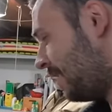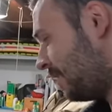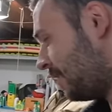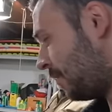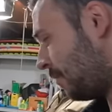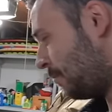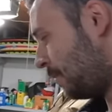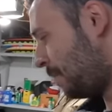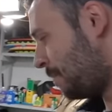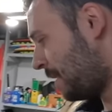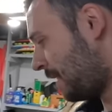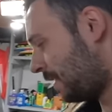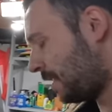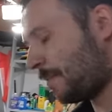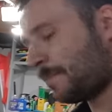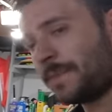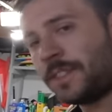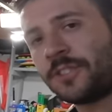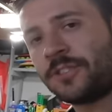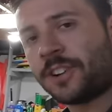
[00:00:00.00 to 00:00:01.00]
So we picked
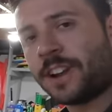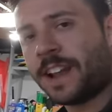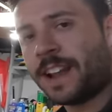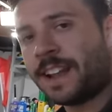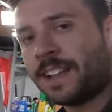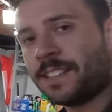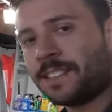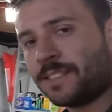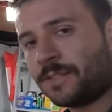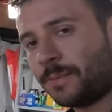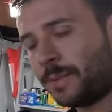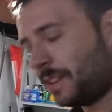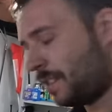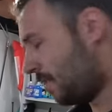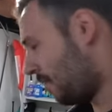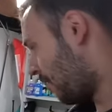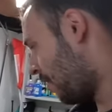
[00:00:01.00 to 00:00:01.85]
up the trans with